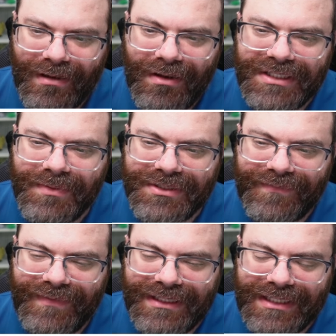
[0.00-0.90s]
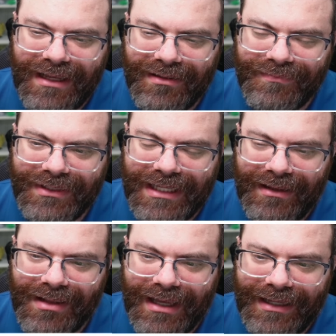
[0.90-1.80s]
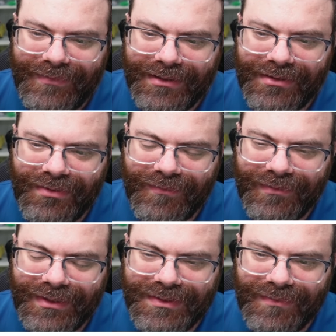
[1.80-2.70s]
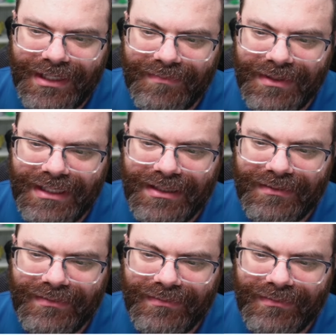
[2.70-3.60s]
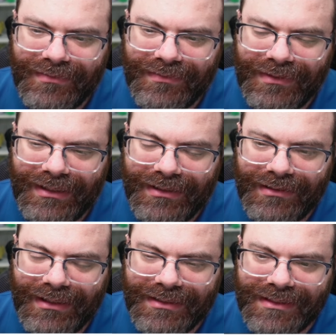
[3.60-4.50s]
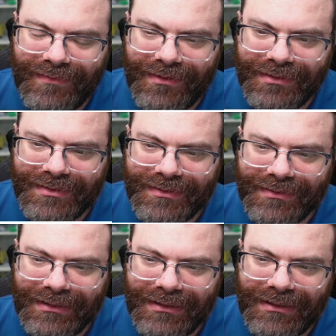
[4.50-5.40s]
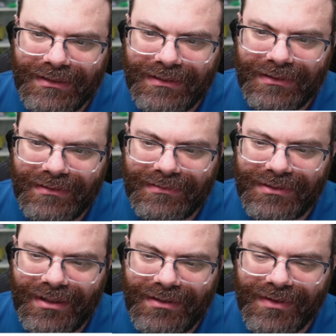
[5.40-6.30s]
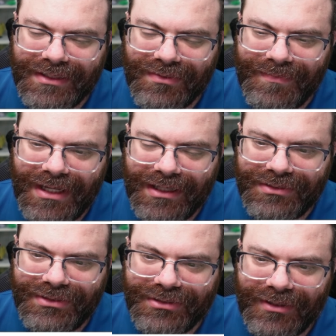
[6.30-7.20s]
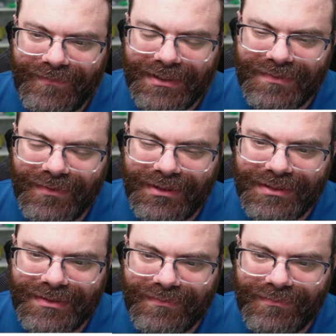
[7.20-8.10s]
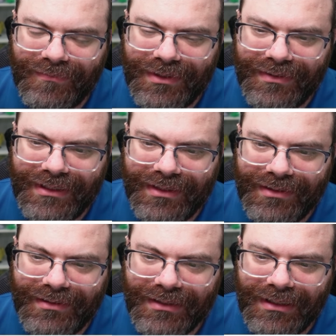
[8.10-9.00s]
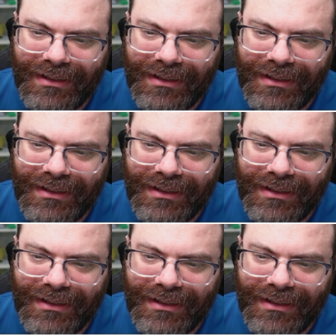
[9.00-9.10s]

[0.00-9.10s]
I suppose if this L went L-I, we could go over this way, but then, yeah, I guess that works. Darn, okay, so I'm not actually sure if this word is one or the other.